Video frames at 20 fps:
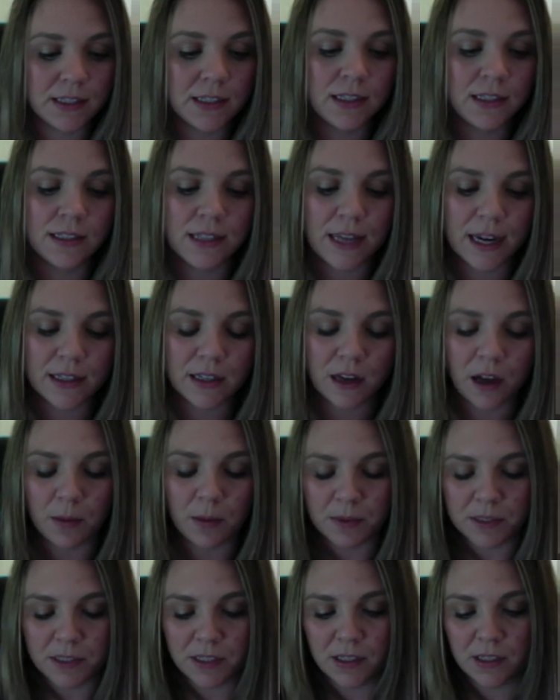the exact
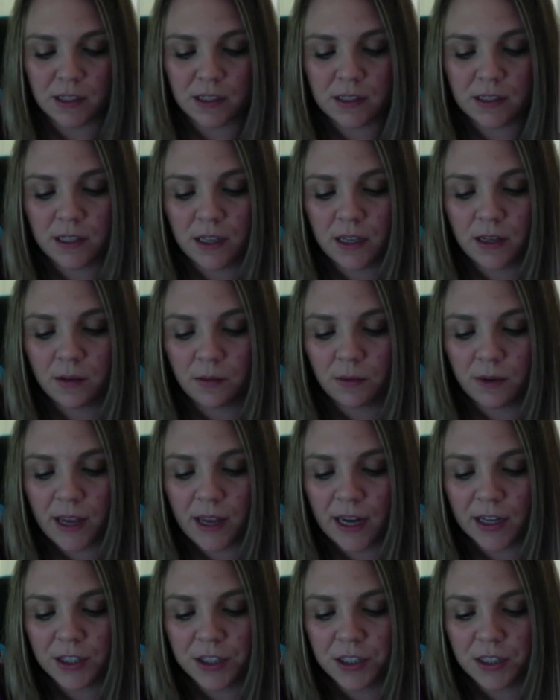opposite. It's a
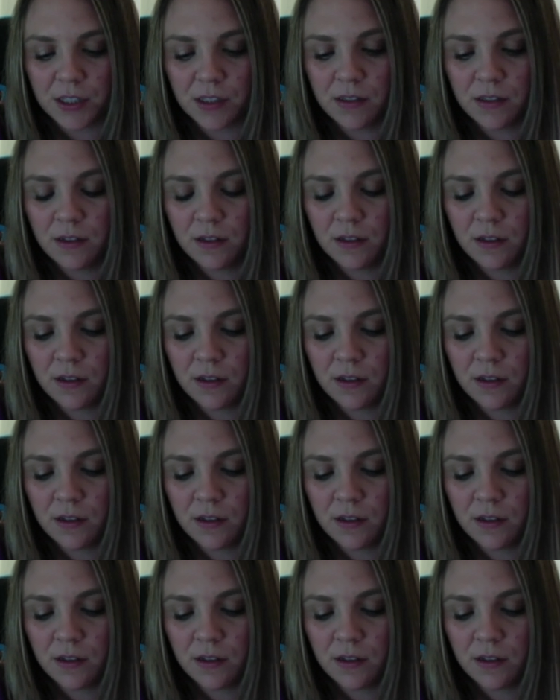reaction